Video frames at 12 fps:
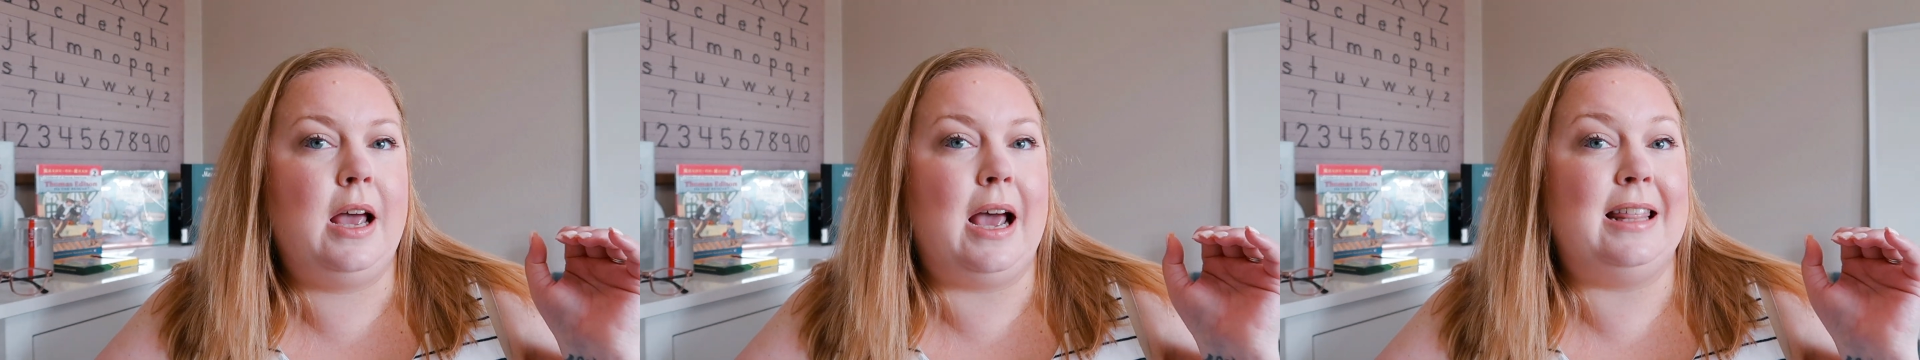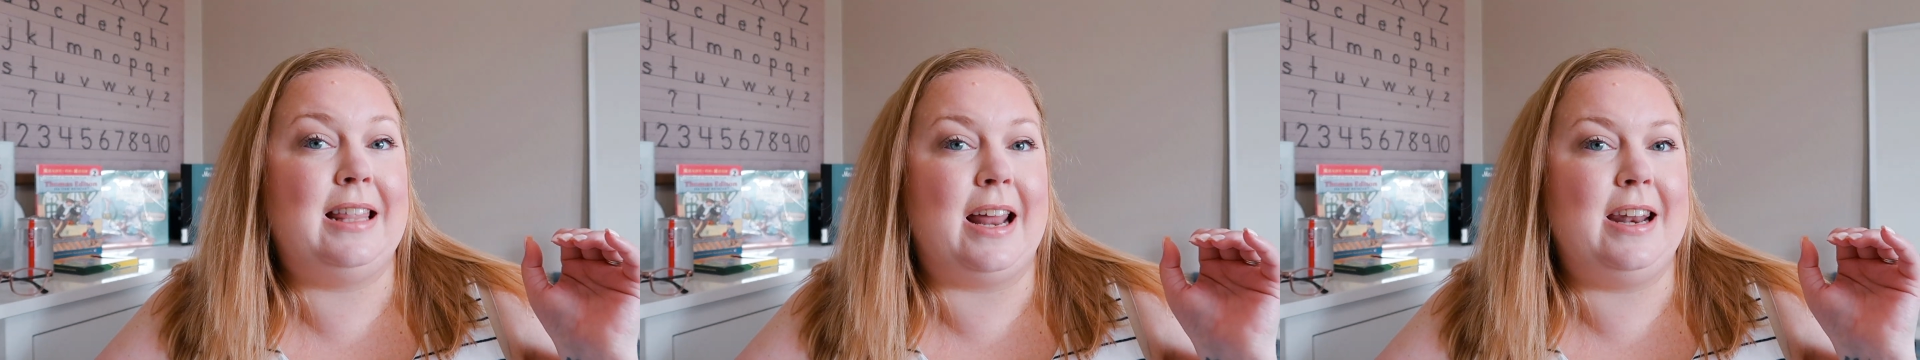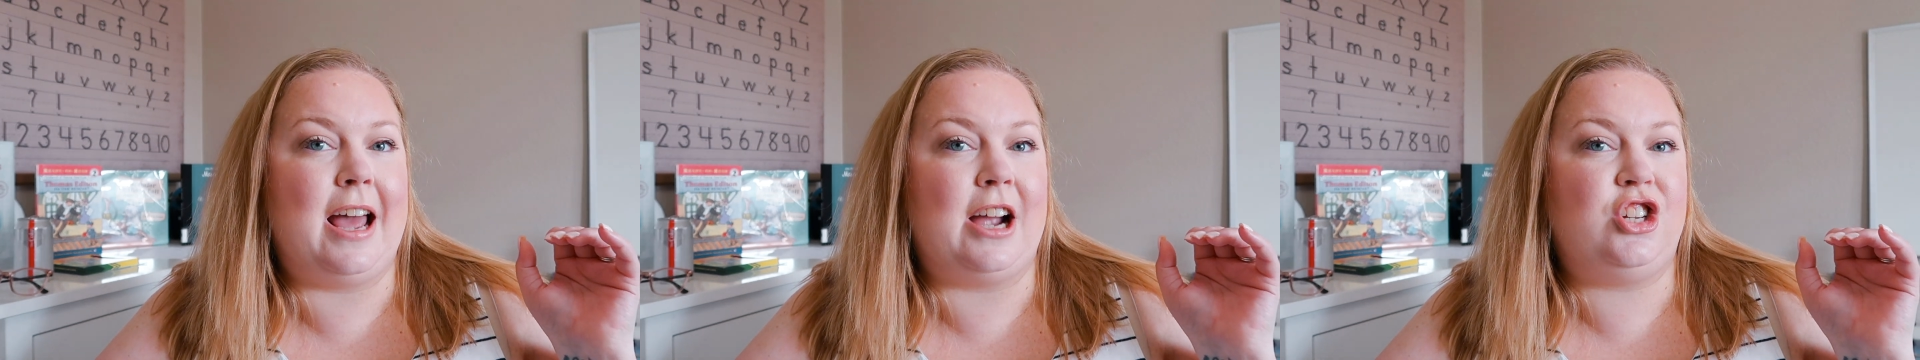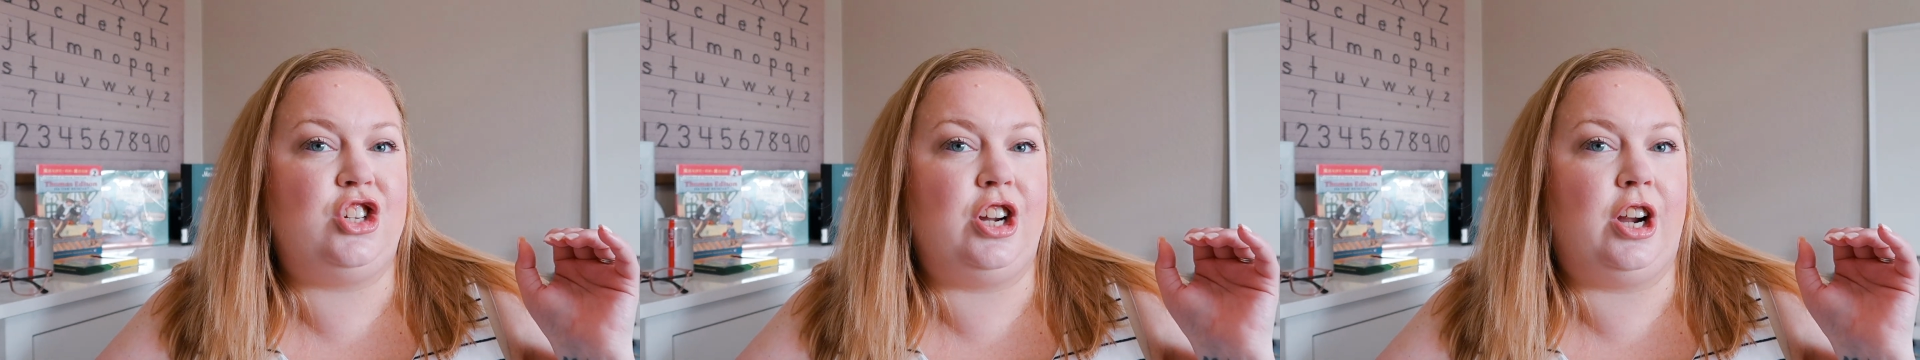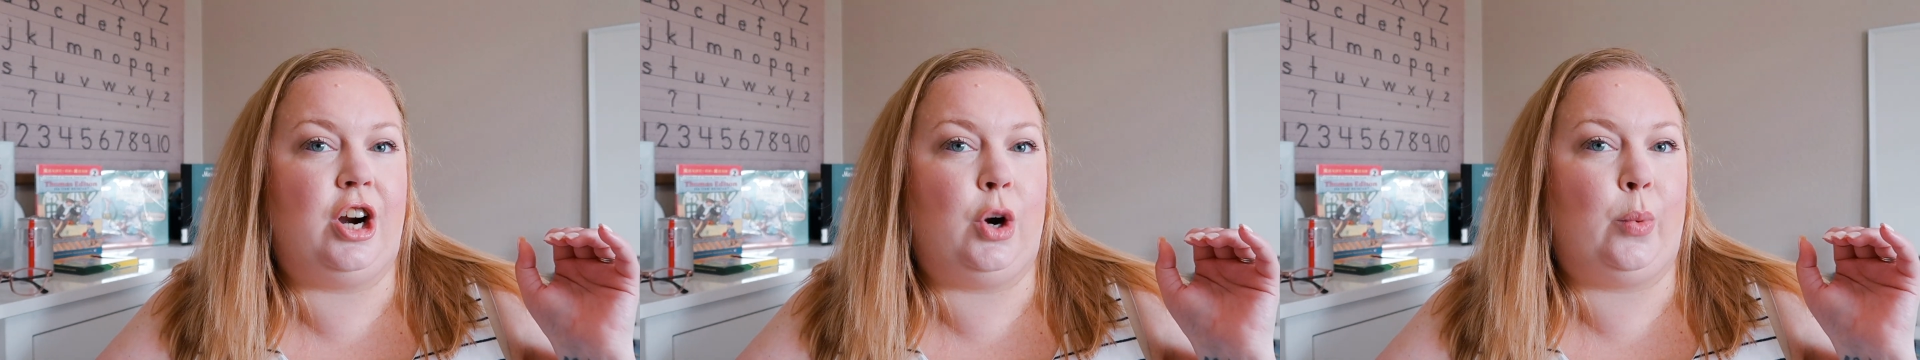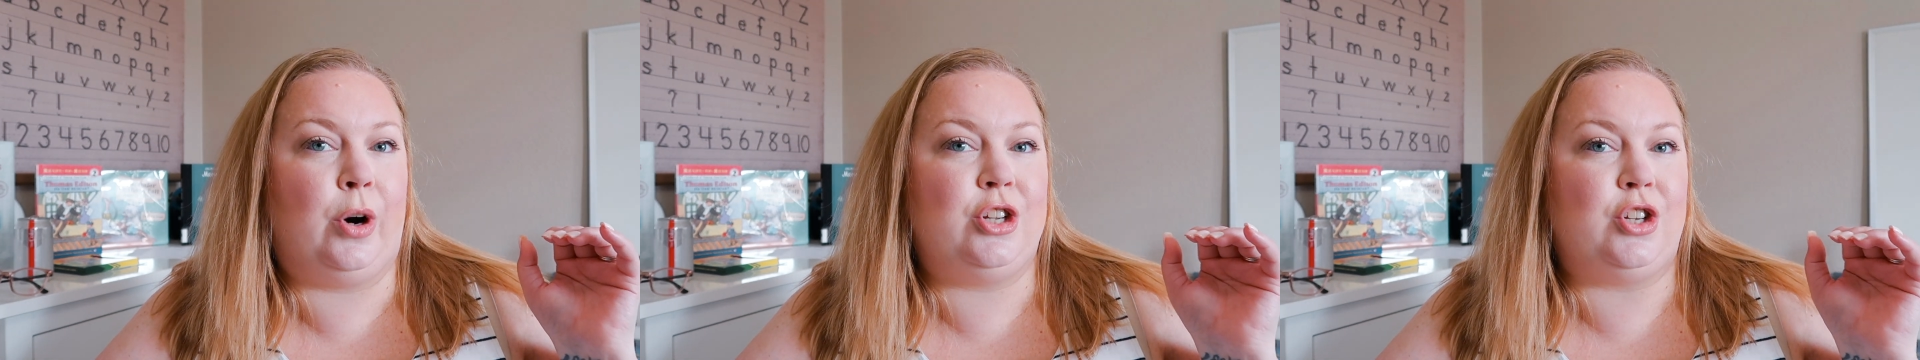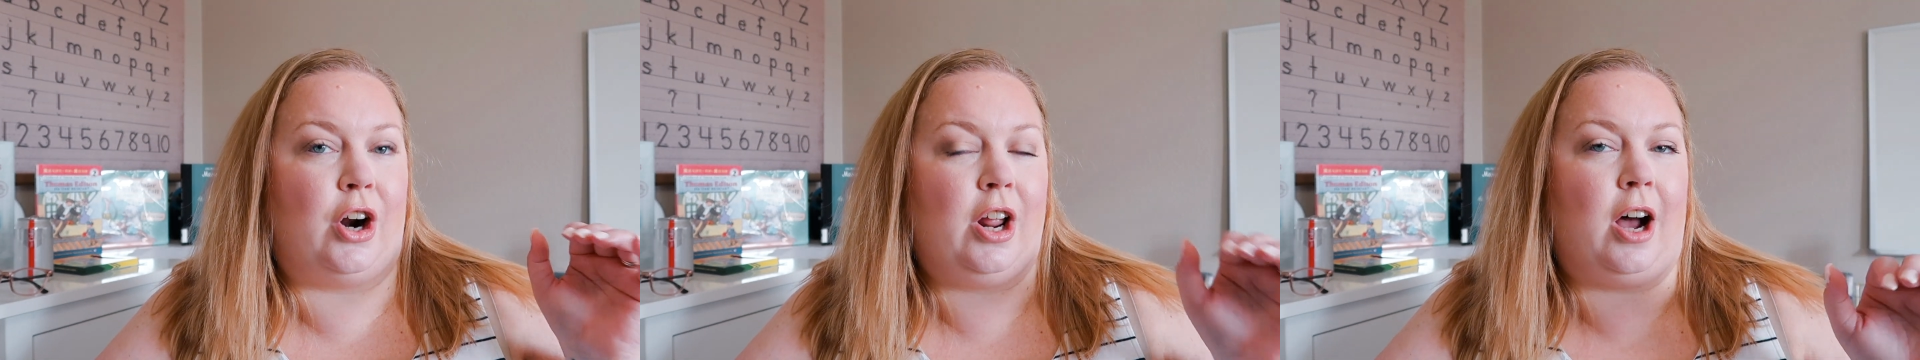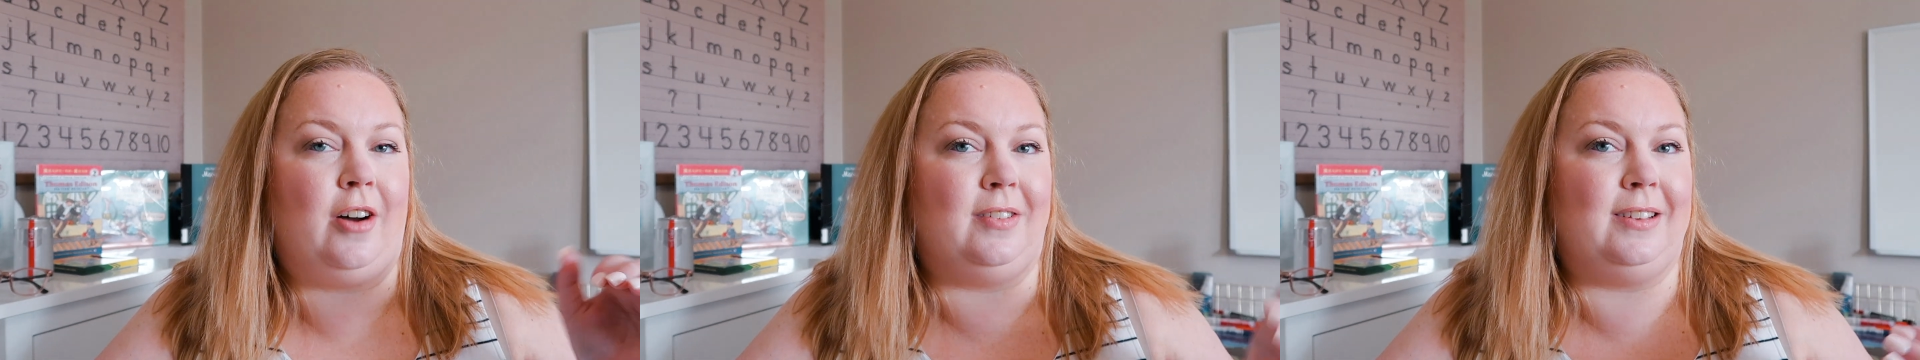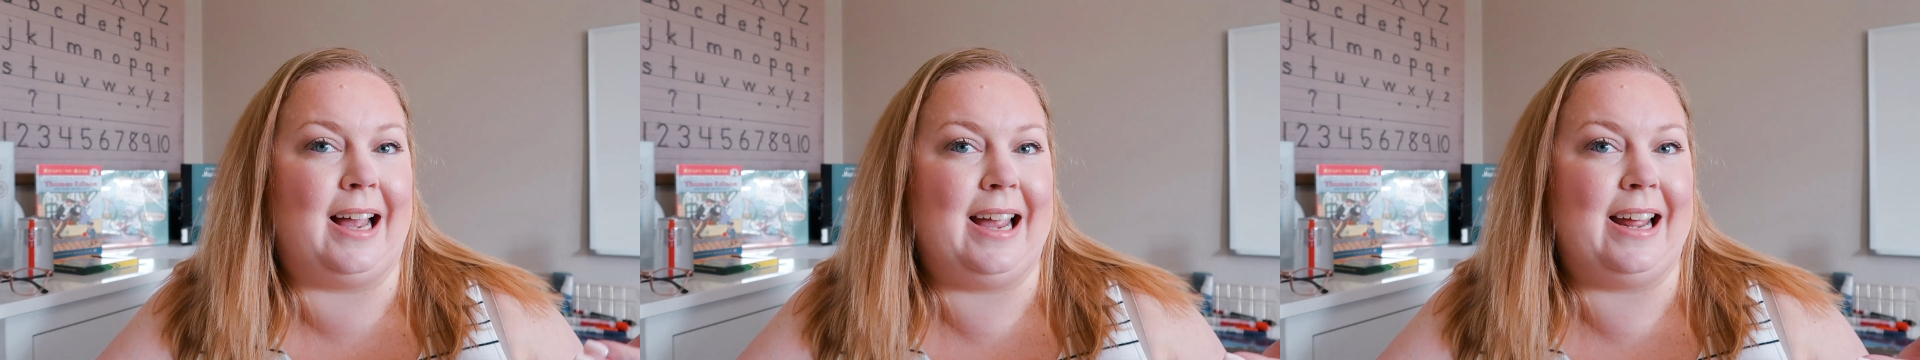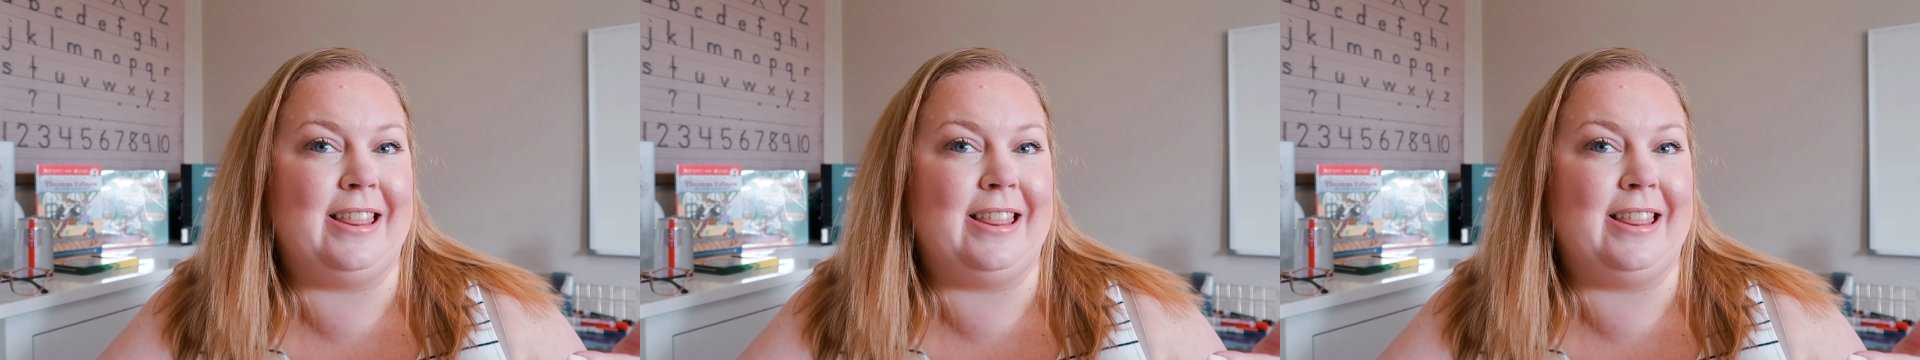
And then next year we're starting off light